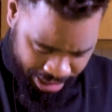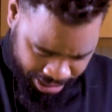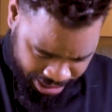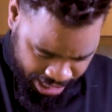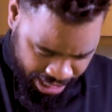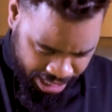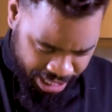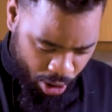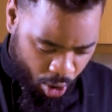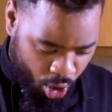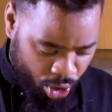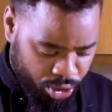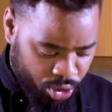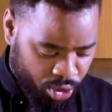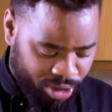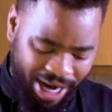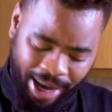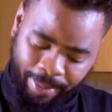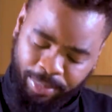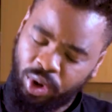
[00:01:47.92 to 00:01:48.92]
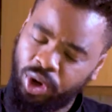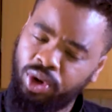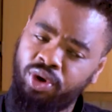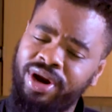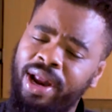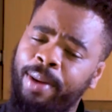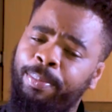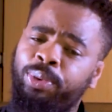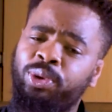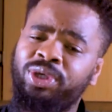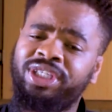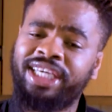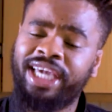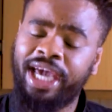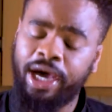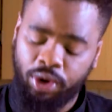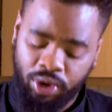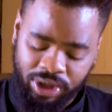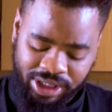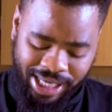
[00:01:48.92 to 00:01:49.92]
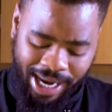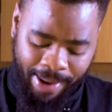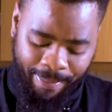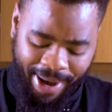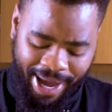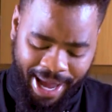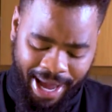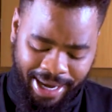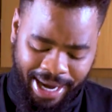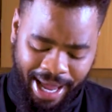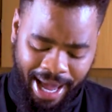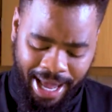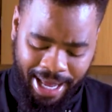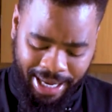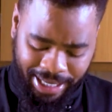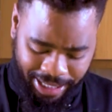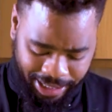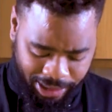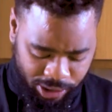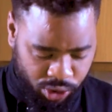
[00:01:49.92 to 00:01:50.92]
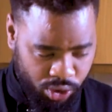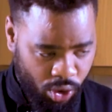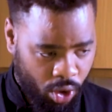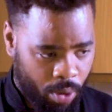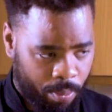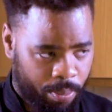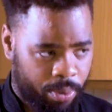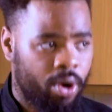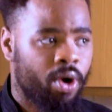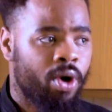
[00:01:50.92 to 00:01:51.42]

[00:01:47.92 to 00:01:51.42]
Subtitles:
ne-onion. I'm not gonna put i-carrots laphayana nesopo.